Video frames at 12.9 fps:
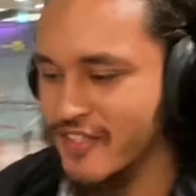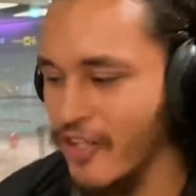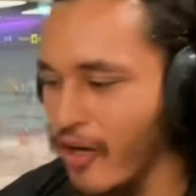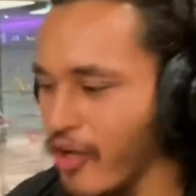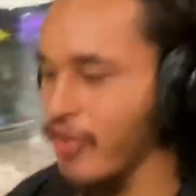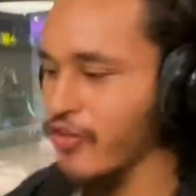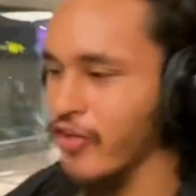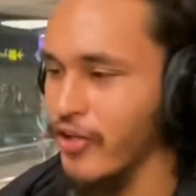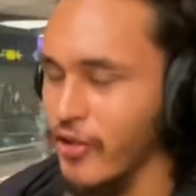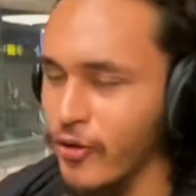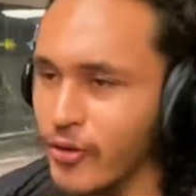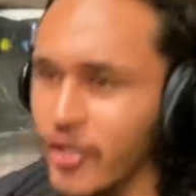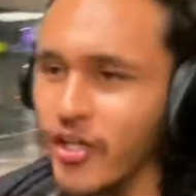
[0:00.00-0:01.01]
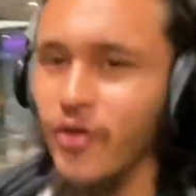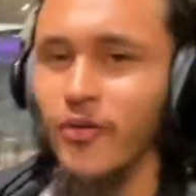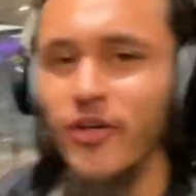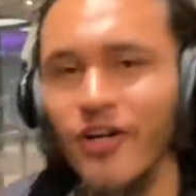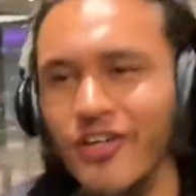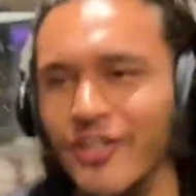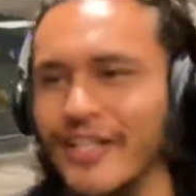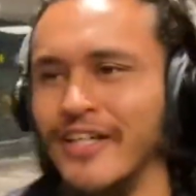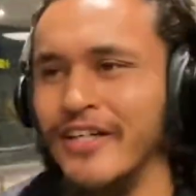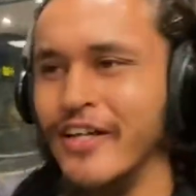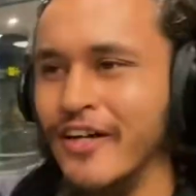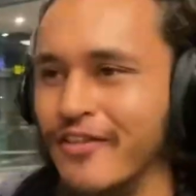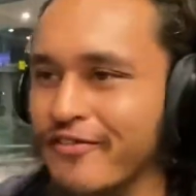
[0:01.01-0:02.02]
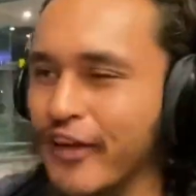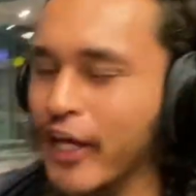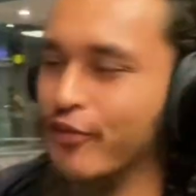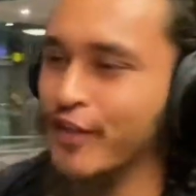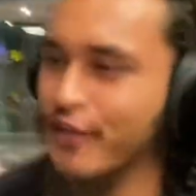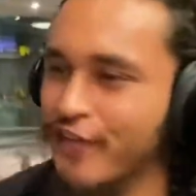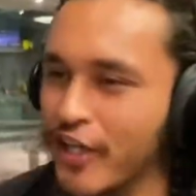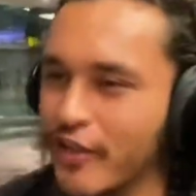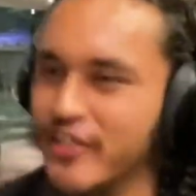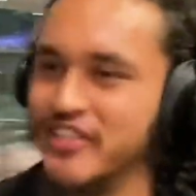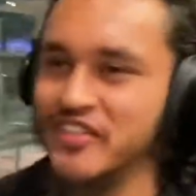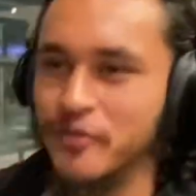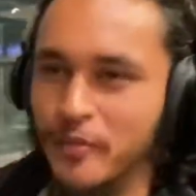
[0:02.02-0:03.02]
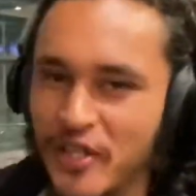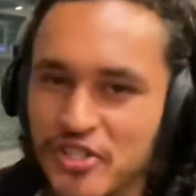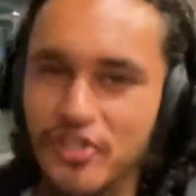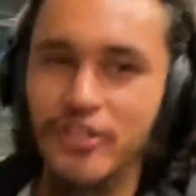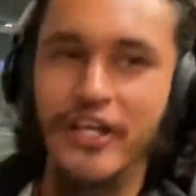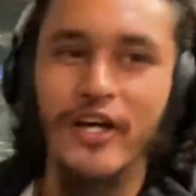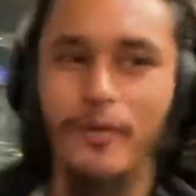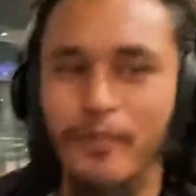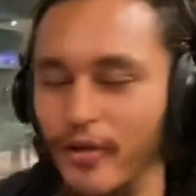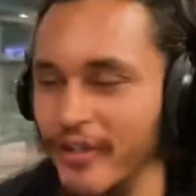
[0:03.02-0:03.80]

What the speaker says: although we are in a very, very special airport.